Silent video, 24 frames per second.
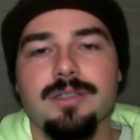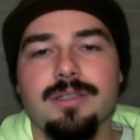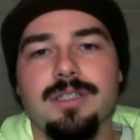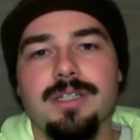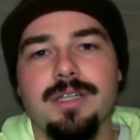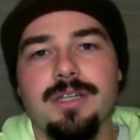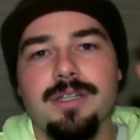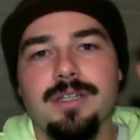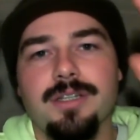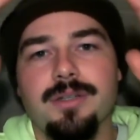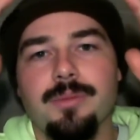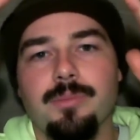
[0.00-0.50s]
to
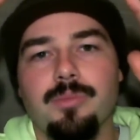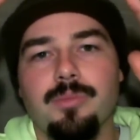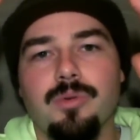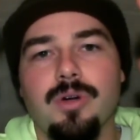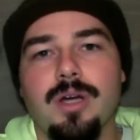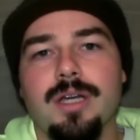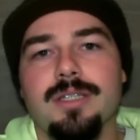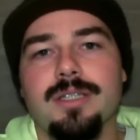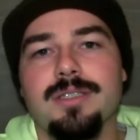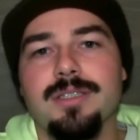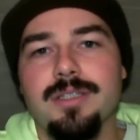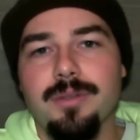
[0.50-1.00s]
get
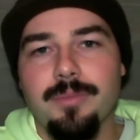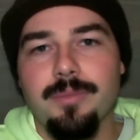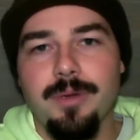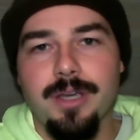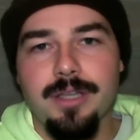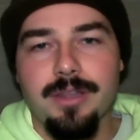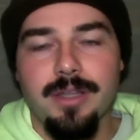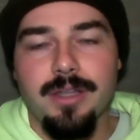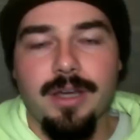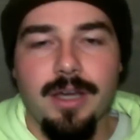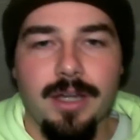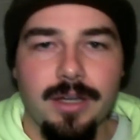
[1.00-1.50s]
compressed to
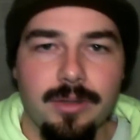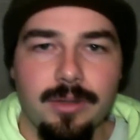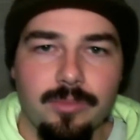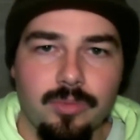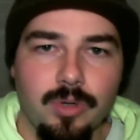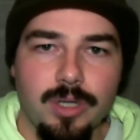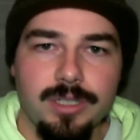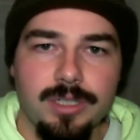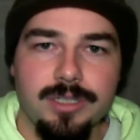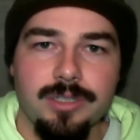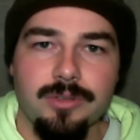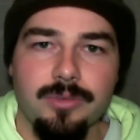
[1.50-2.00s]
make the high
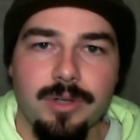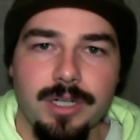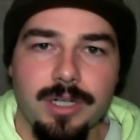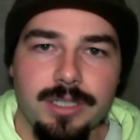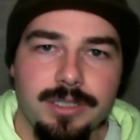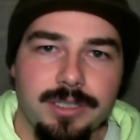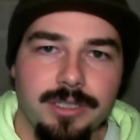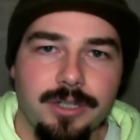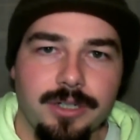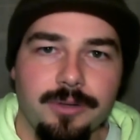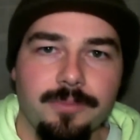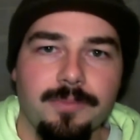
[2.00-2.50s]
compression
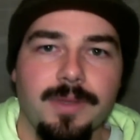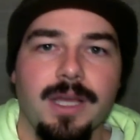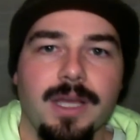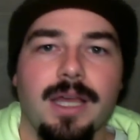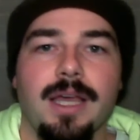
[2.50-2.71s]
ratio.